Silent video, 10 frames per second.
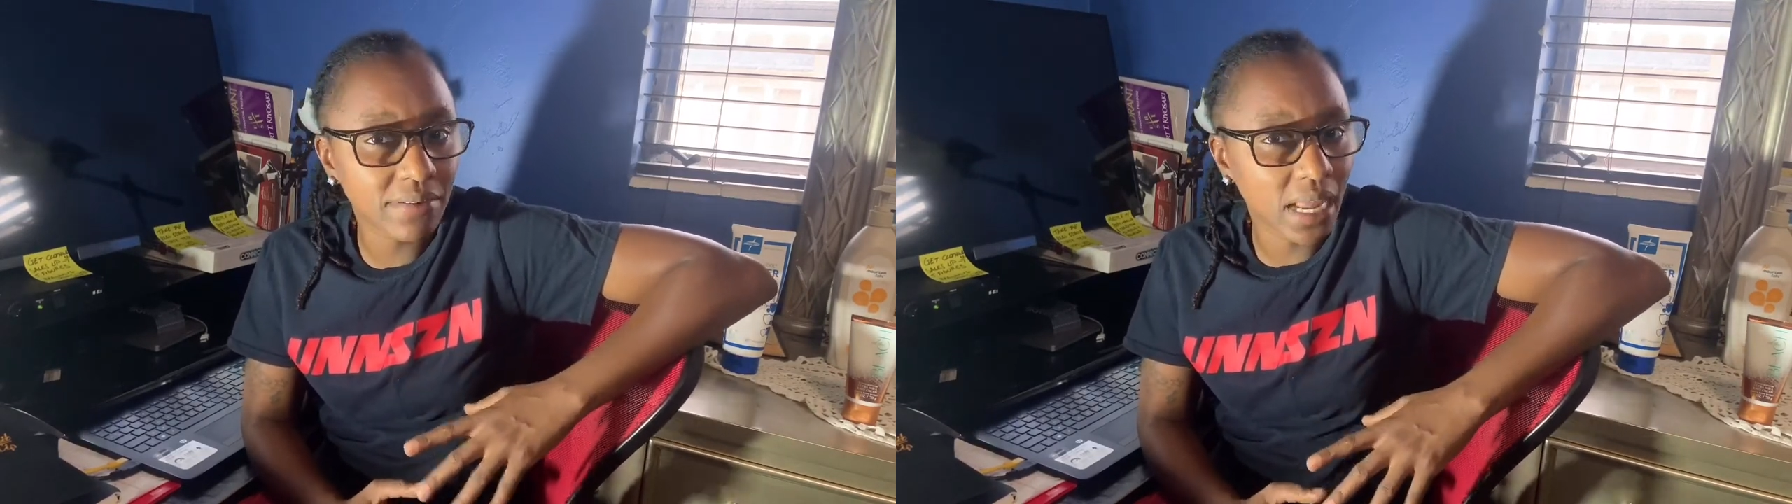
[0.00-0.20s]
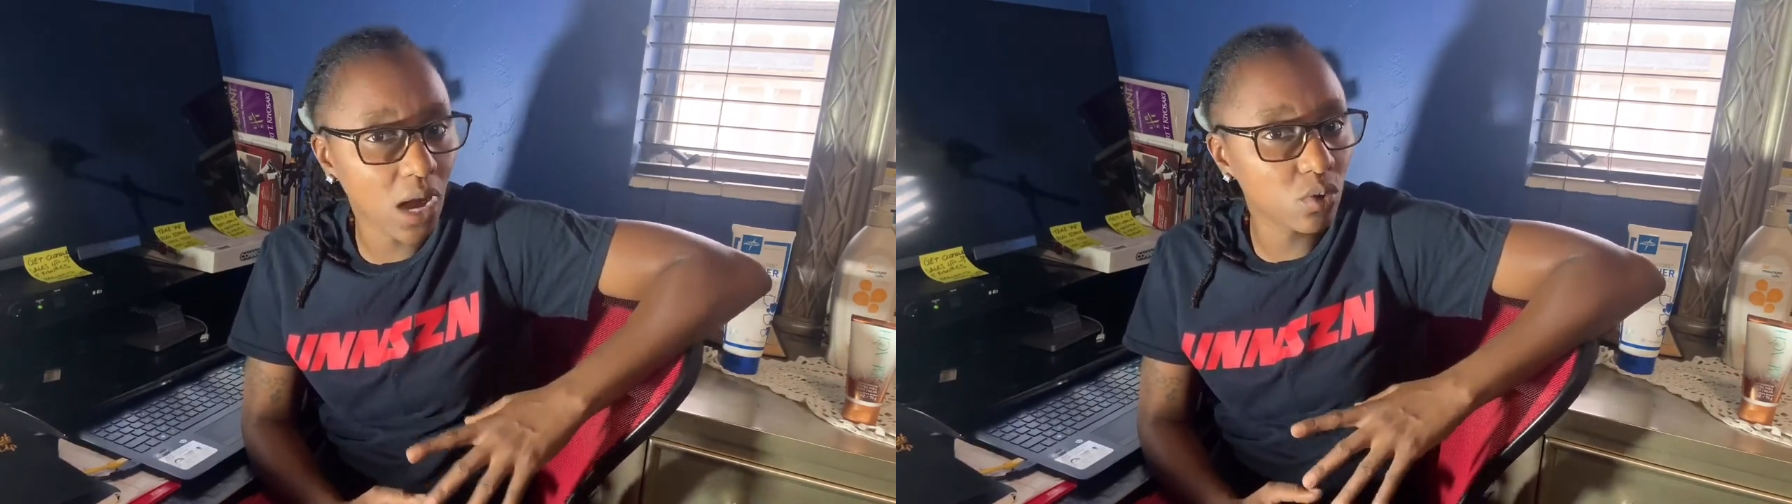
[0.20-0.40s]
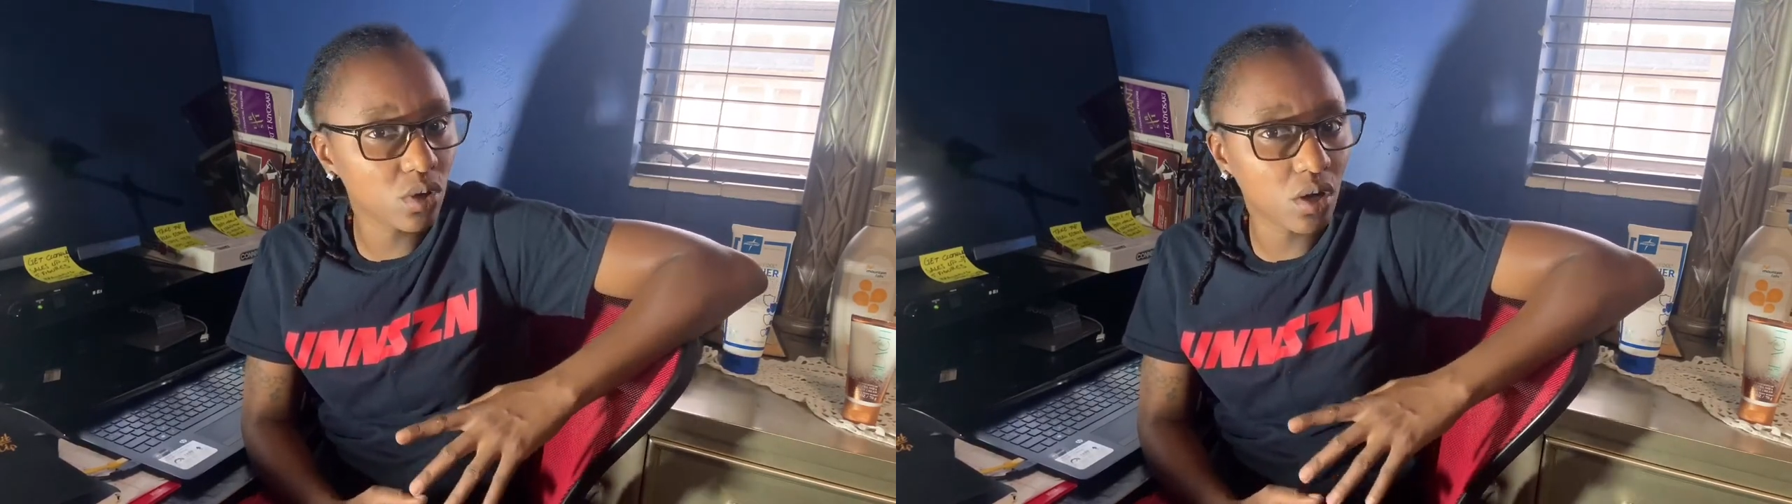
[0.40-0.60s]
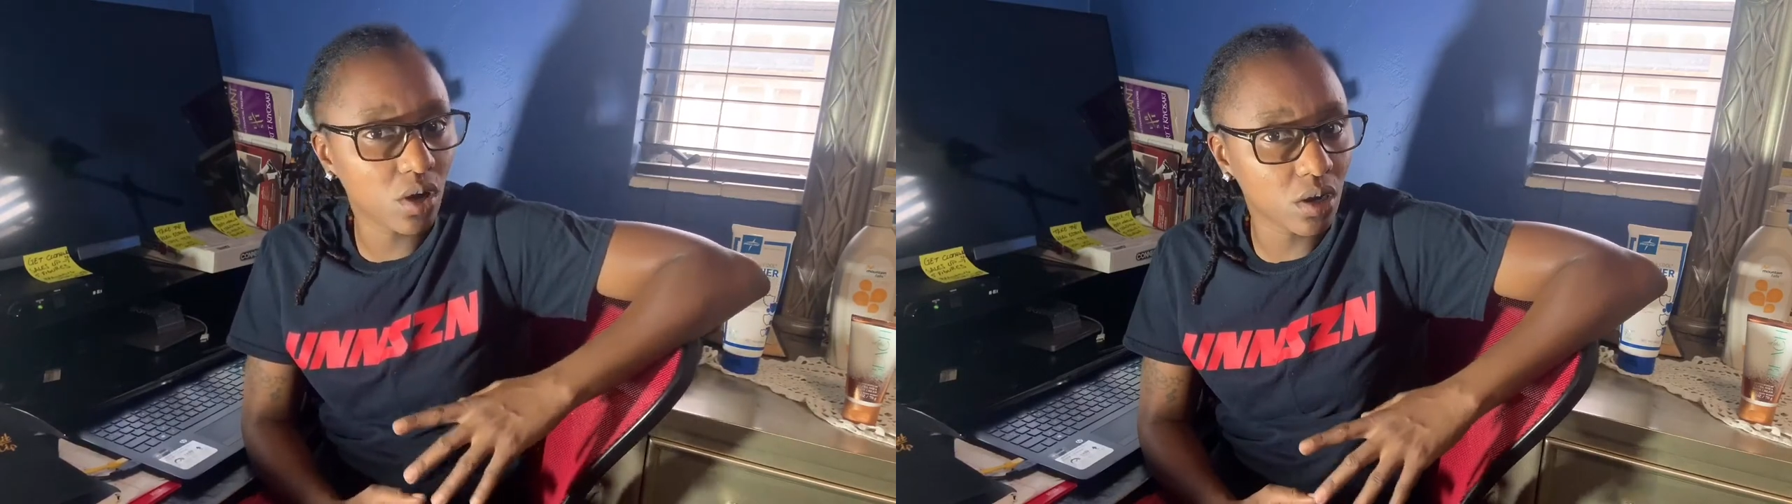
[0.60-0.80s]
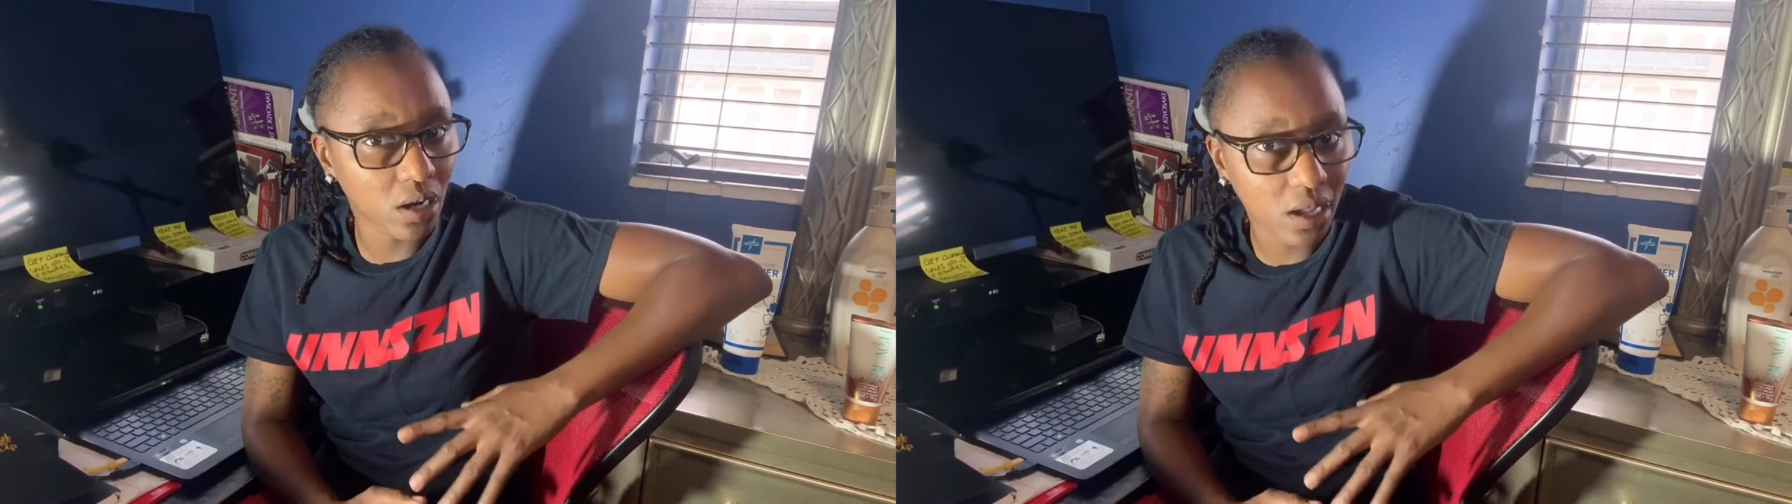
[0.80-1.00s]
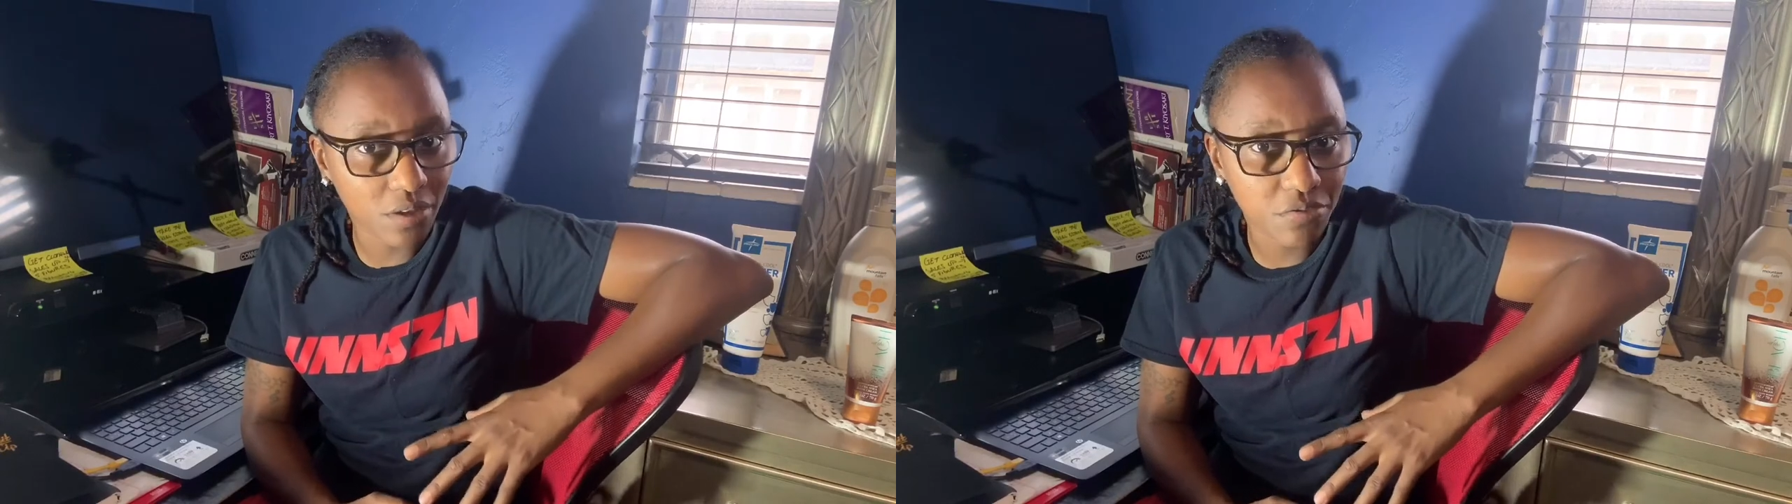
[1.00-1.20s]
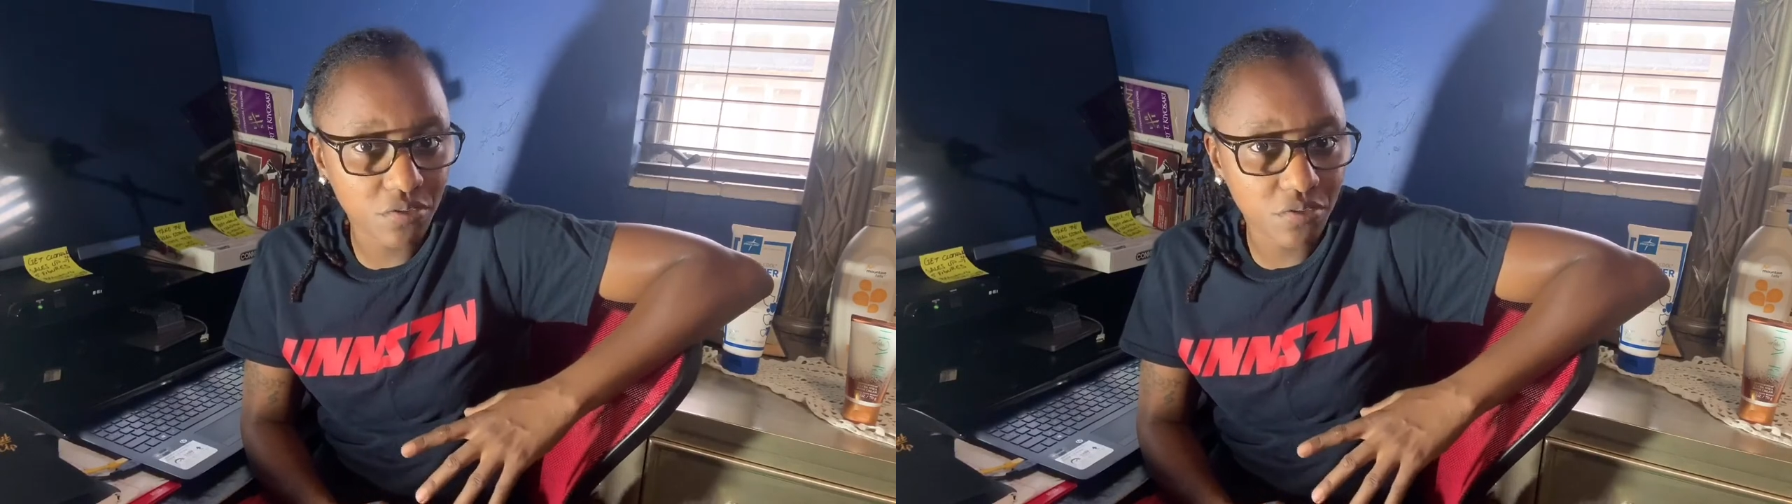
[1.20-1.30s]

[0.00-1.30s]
an outlook on life.